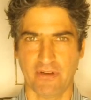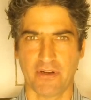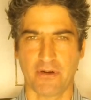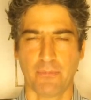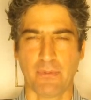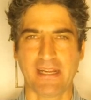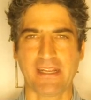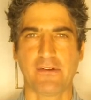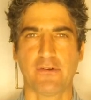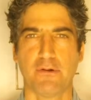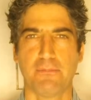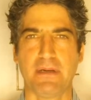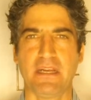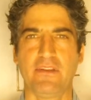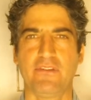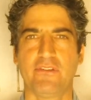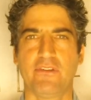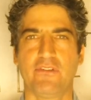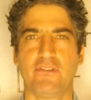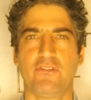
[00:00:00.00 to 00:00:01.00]
on a regular
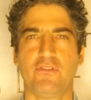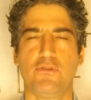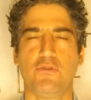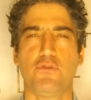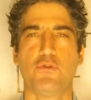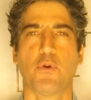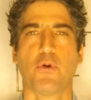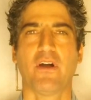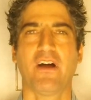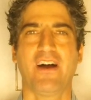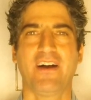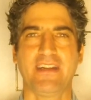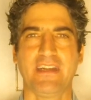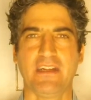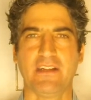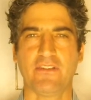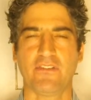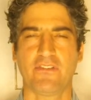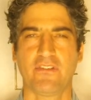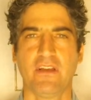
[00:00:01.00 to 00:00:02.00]
basis to your
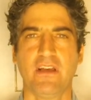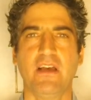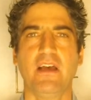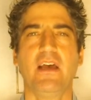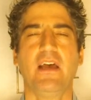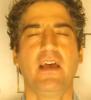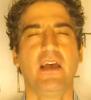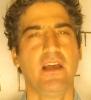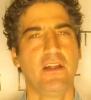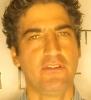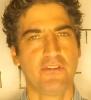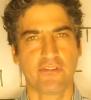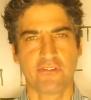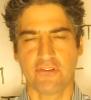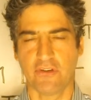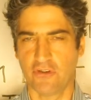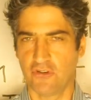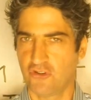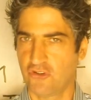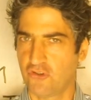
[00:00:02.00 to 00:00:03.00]
audience.
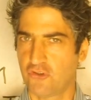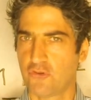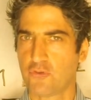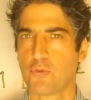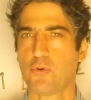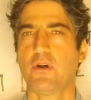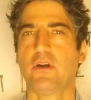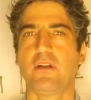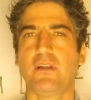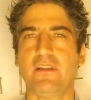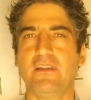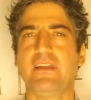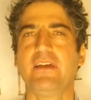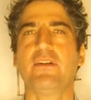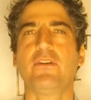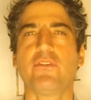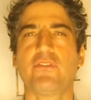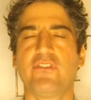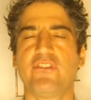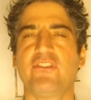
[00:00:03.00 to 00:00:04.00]
Just a short
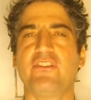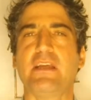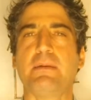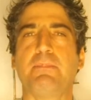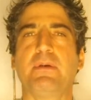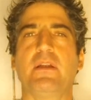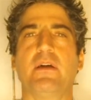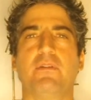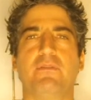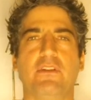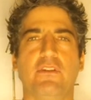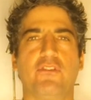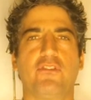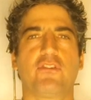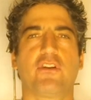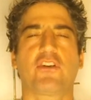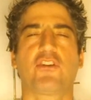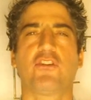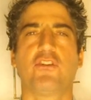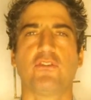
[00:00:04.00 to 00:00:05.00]
little snippet of
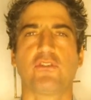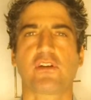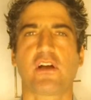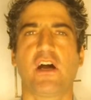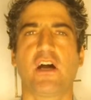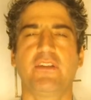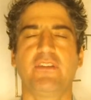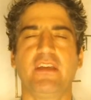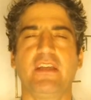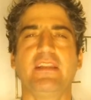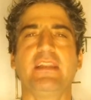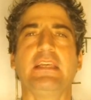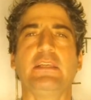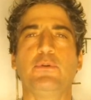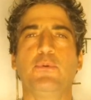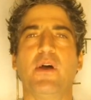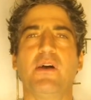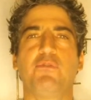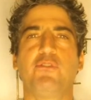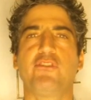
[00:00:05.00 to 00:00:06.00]
instructional content that
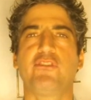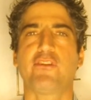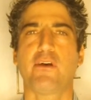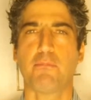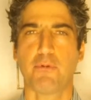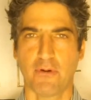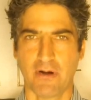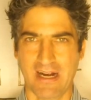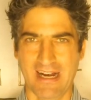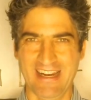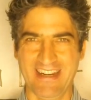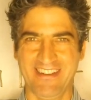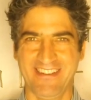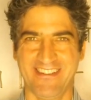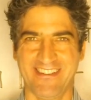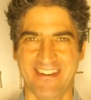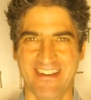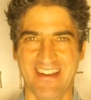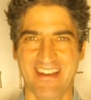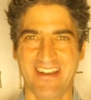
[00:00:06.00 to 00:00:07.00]
you have
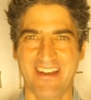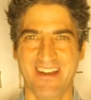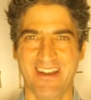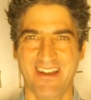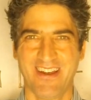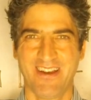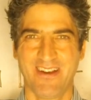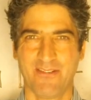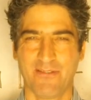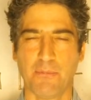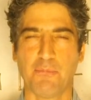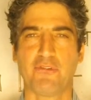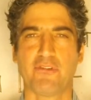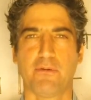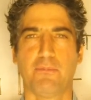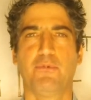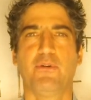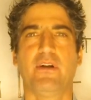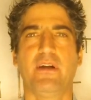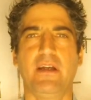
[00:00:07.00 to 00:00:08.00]
summarized from
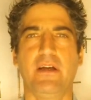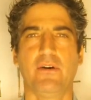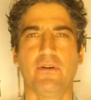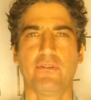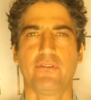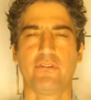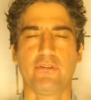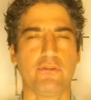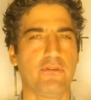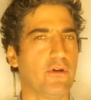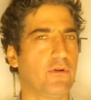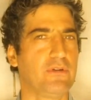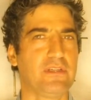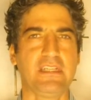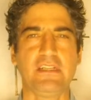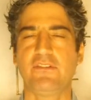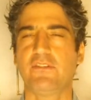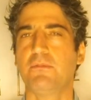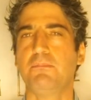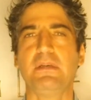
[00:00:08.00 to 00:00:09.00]
somewhere else. You don't
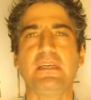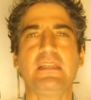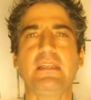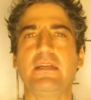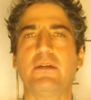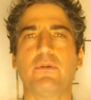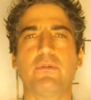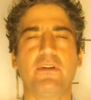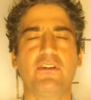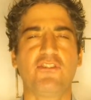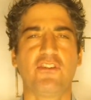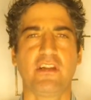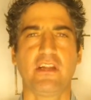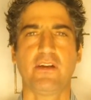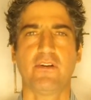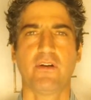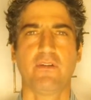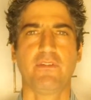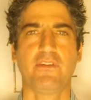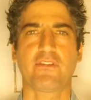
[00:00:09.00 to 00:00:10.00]
need to be the
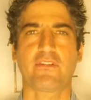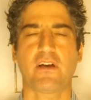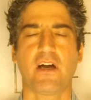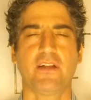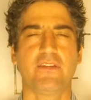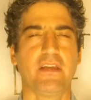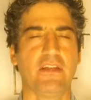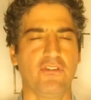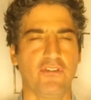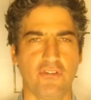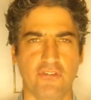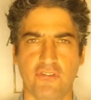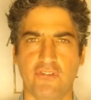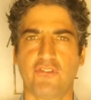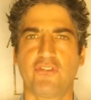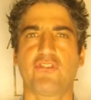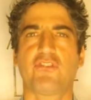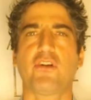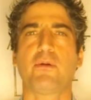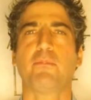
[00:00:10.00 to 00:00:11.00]
originator of this content.
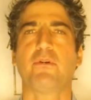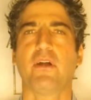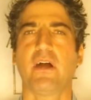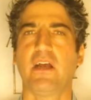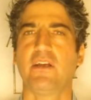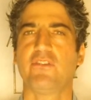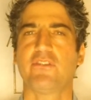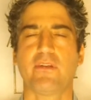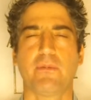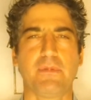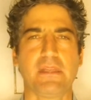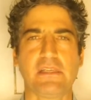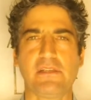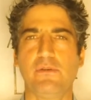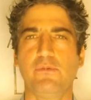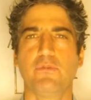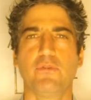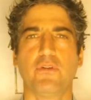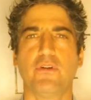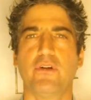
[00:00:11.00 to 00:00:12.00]
Just summarize something
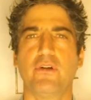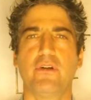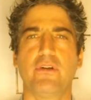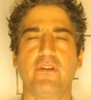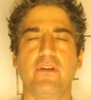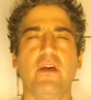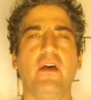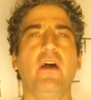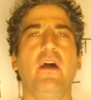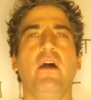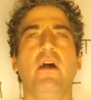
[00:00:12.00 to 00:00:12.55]
you've learned